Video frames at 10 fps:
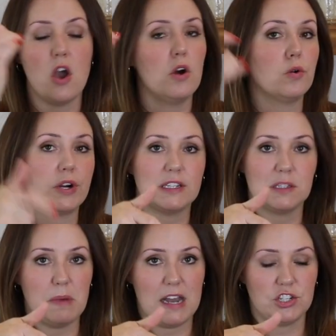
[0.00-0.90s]
or a
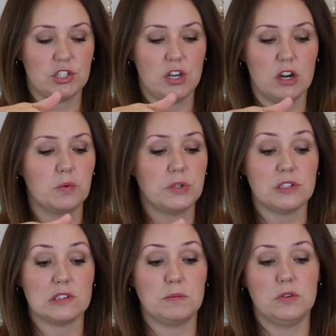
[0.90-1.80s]
spatula or
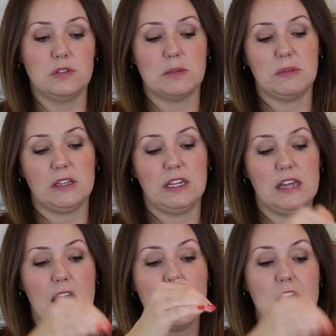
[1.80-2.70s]
wooden spoon, something like
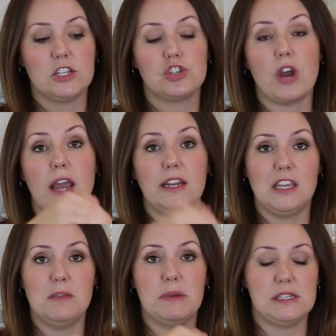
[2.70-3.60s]
that, to try to
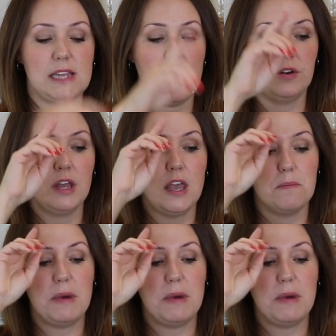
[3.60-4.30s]
keep it down.